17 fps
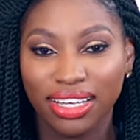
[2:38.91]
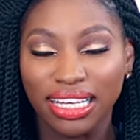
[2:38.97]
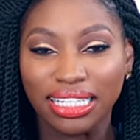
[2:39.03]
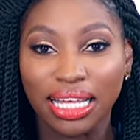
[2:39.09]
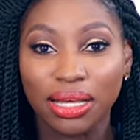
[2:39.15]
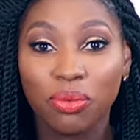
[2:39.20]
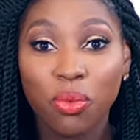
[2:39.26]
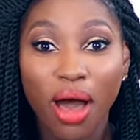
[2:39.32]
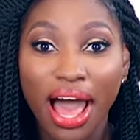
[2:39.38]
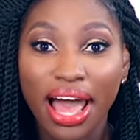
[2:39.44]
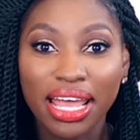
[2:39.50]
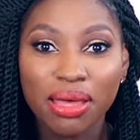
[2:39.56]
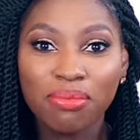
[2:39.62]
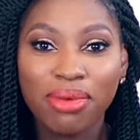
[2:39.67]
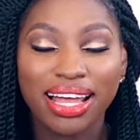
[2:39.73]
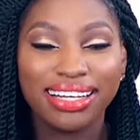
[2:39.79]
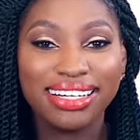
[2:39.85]
Like, why
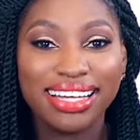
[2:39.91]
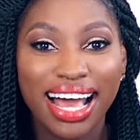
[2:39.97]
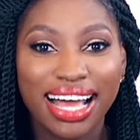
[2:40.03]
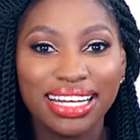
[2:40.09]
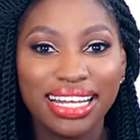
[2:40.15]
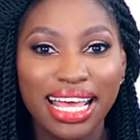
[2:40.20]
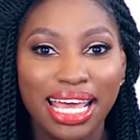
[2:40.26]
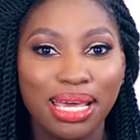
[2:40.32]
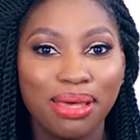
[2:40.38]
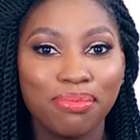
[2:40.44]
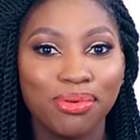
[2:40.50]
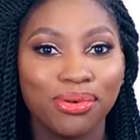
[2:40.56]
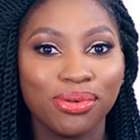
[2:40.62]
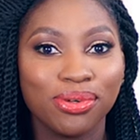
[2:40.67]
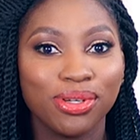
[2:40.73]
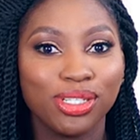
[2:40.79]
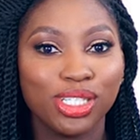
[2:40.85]
am I not
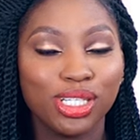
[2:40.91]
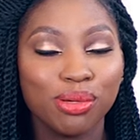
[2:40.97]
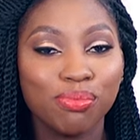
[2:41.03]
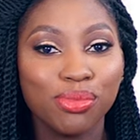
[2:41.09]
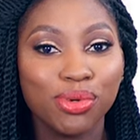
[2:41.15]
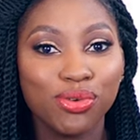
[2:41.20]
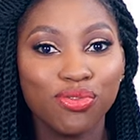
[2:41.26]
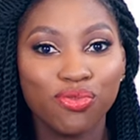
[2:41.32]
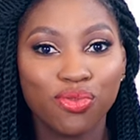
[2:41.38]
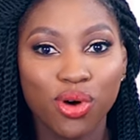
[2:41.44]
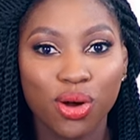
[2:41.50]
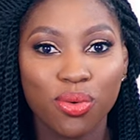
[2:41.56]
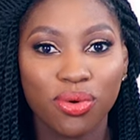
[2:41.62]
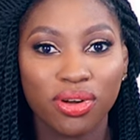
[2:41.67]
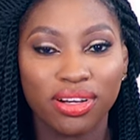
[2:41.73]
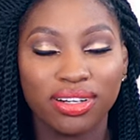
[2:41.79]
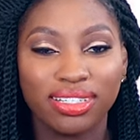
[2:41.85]
able to move
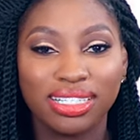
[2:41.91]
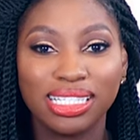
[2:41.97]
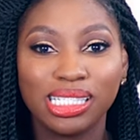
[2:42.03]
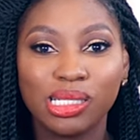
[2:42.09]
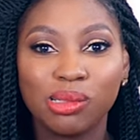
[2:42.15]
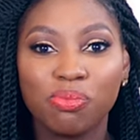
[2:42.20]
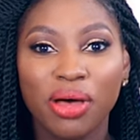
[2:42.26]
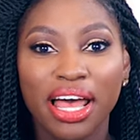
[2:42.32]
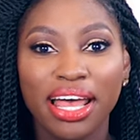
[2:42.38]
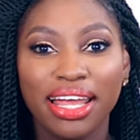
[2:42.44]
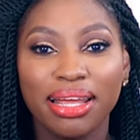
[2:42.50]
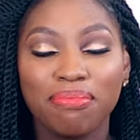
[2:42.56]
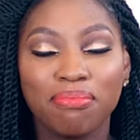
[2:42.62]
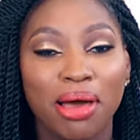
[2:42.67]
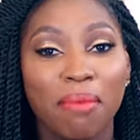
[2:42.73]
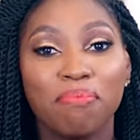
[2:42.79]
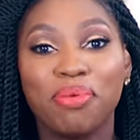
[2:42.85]
forward despite
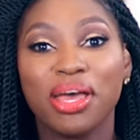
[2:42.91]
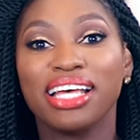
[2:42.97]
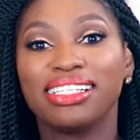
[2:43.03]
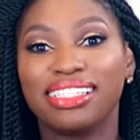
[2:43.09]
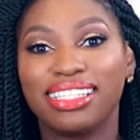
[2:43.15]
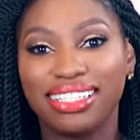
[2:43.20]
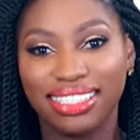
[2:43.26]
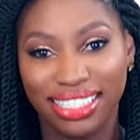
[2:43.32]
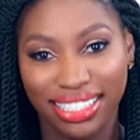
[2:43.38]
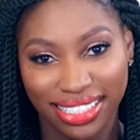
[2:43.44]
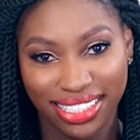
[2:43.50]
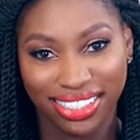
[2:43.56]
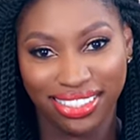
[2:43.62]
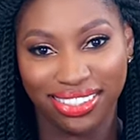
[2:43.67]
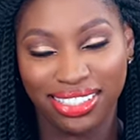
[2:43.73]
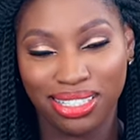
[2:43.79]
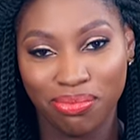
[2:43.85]
my best
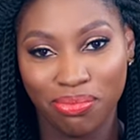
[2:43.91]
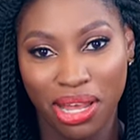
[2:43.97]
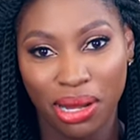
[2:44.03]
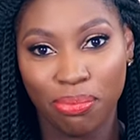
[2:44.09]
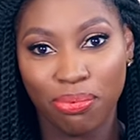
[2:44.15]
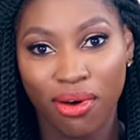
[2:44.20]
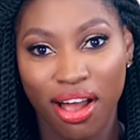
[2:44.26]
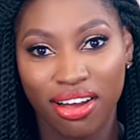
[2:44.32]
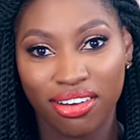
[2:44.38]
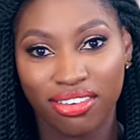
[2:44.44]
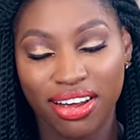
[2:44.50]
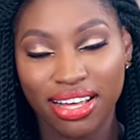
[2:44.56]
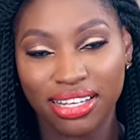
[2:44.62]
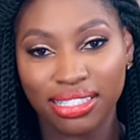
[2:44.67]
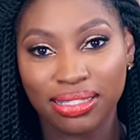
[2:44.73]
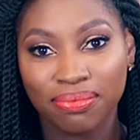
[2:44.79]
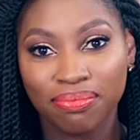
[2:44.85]
intentions to make
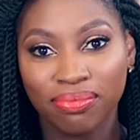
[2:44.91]
progress?